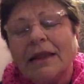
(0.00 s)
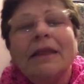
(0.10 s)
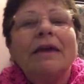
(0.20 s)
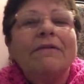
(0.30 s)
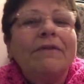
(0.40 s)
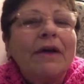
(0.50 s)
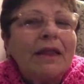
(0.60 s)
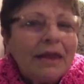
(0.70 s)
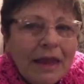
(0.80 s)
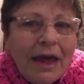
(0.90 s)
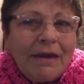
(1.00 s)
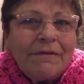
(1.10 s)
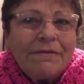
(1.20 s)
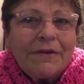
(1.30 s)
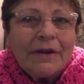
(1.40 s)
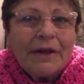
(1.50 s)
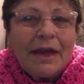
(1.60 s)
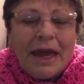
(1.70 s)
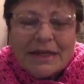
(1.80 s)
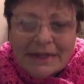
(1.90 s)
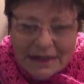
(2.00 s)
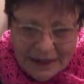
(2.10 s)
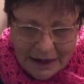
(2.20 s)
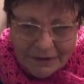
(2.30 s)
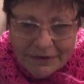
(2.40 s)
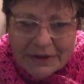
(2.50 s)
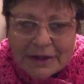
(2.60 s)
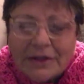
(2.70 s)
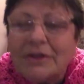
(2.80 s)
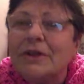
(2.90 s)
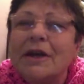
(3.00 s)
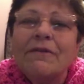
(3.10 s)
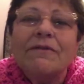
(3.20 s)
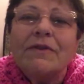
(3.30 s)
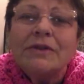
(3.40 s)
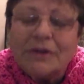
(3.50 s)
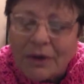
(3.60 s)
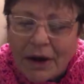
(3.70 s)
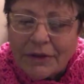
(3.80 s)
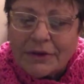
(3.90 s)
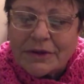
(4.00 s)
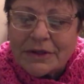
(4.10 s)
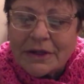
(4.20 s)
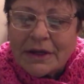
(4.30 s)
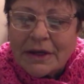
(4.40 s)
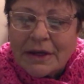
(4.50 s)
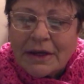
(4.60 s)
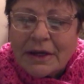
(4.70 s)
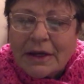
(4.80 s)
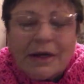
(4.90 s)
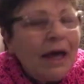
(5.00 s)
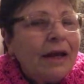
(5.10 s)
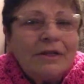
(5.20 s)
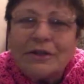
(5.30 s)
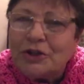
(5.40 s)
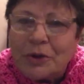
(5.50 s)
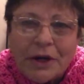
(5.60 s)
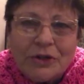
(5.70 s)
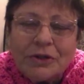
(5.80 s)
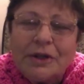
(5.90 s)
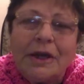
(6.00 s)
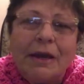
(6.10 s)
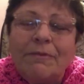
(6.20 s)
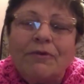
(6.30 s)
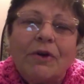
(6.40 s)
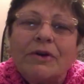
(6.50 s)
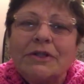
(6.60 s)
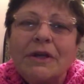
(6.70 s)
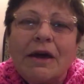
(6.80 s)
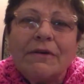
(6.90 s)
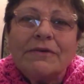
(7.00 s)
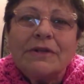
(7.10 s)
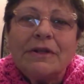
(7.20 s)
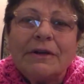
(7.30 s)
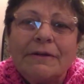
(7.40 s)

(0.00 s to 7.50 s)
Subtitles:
"Live life as a gift to give to others, not as a treasure to keep for ourselves."